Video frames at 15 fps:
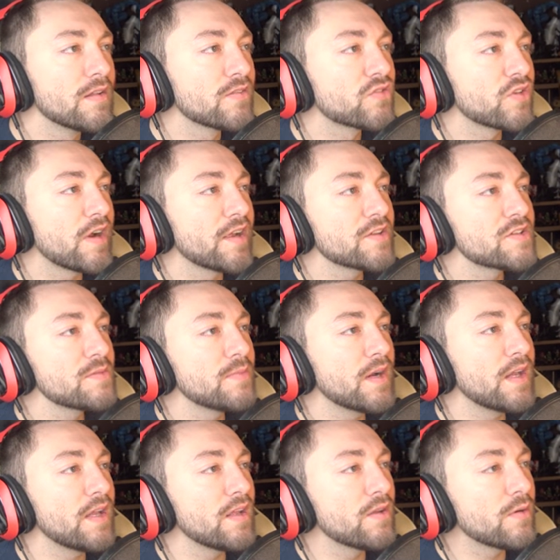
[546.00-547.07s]
Try as you
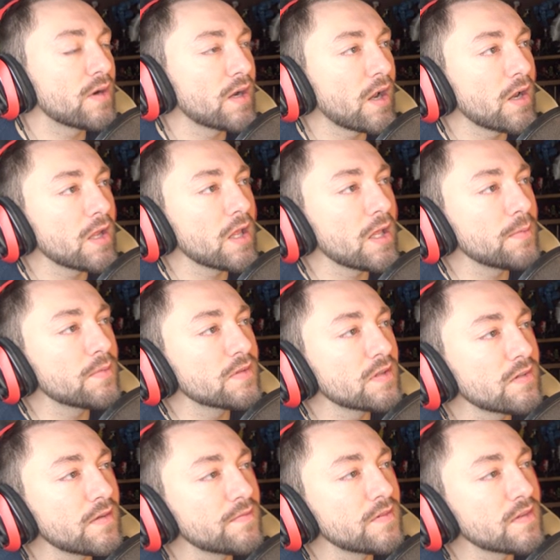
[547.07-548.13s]
might, you are not able to
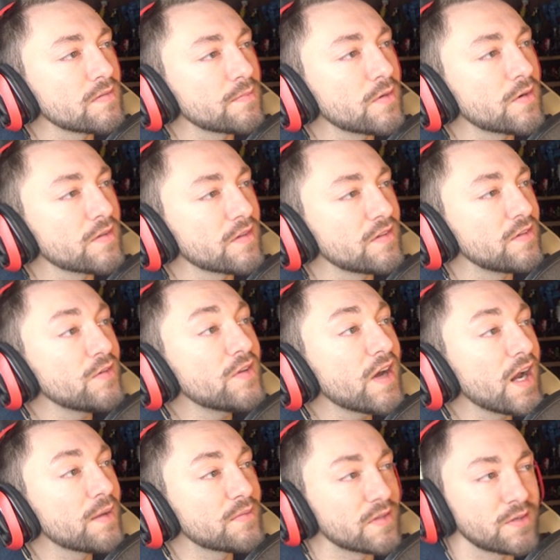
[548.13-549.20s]
lift this more than 2
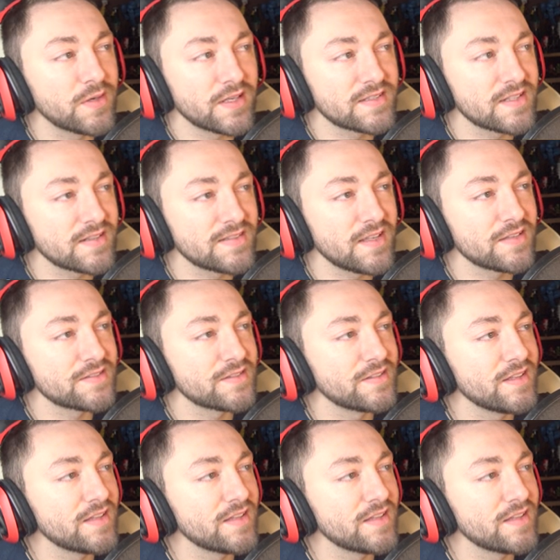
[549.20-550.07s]
times in quick succession,